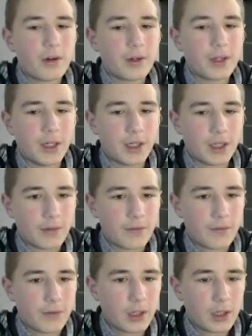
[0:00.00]
Can
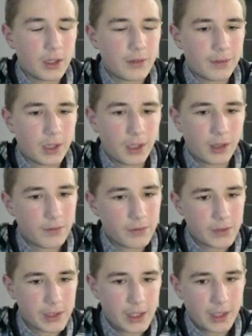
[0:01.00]
e5, Can
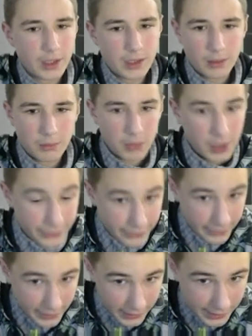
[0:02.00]
f6, and me to
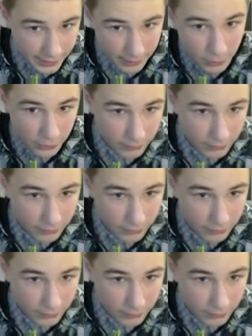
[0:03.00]
next move.